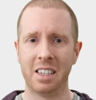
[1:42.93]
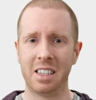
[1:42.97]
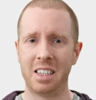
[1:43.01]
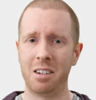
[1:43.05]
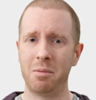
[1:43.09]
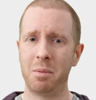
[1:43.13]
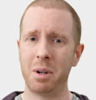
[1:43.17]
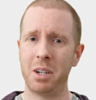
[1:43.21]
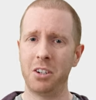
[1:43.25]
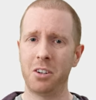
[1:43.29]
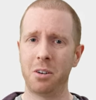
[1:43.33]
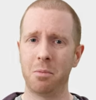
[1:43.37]

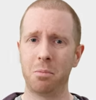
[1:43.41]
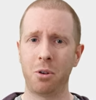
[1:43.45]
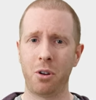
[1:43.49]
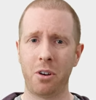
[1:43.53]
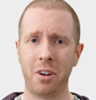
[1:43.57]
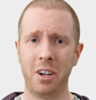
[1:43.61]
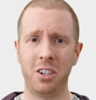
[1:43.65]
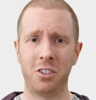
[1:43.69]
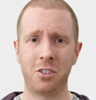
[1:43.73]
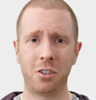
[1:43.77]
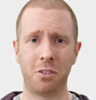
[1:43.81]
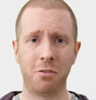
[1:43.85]
then when your
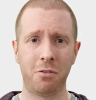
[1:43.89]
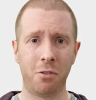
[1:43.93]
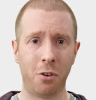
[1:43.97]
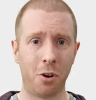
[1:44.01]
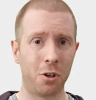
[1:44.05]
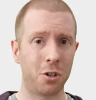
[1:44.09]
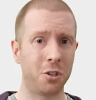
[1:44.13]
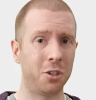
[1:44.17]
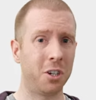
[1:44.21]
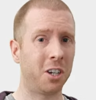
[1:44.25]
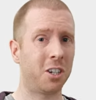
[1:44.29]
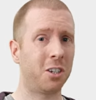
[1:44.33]
employees are
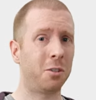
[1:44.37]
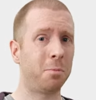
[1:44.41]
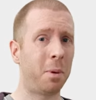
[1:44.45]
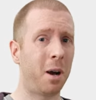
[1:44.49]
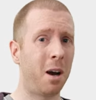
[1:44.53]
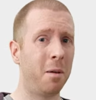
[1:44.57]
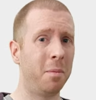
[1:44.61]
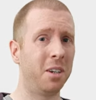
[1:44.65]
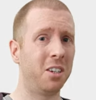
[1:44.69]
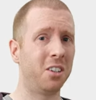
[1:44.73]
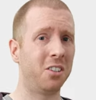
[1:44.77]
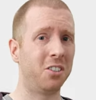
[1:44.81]
forced to
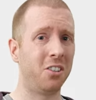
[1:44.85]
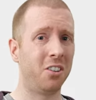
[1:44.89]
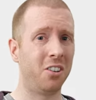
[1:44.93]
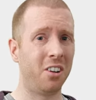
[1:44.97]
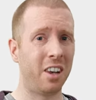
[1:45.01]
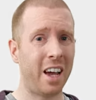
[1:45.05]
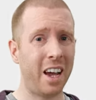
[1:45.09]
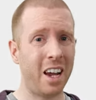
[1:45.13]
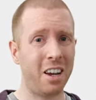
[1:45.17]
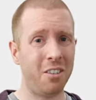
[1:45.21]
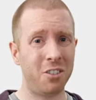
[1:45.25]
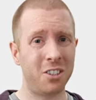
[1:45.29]
experiment on your
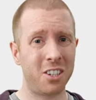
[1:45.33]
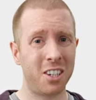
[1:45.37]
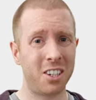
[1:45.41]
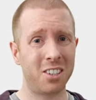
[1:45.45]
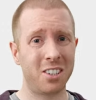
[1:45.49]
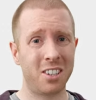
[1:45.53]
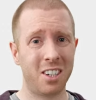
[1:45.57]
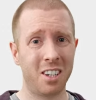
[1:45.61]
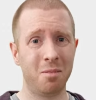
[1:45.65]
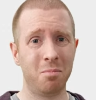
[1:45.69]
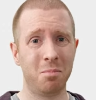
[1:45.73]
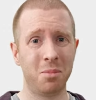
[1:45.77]
live
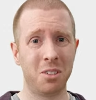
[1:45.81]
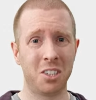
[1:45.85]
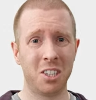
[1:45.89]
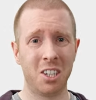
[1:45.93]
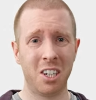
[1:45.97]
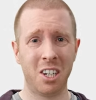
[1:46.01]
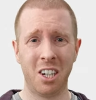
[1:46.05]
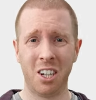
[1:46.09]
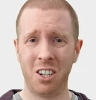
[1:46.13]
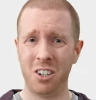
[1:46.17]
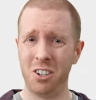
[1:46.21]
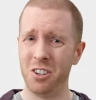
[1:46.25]
systems,
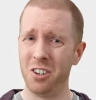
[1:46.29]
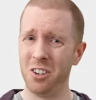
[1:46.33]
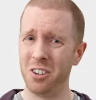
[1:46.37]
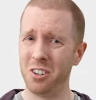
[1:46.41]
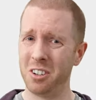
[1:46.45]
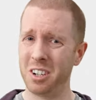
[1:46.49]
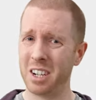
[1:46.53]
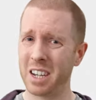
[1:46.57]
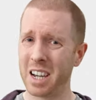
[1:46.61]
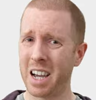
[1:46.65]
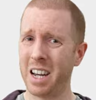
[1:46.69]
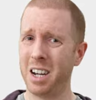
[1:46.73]

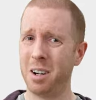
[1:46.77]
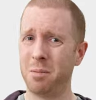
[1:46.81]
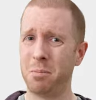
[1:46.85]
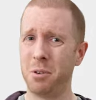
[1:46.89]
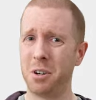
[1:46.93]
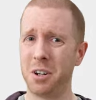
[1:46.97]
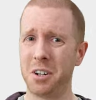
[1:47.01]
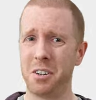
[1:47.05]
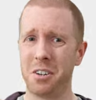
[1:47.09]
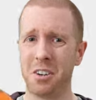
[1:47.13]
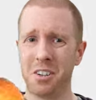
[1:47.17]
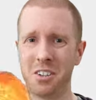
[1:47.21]
you kind of
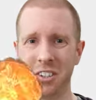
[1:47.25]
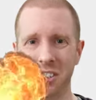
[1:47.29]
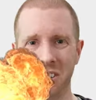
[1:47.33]
brought it on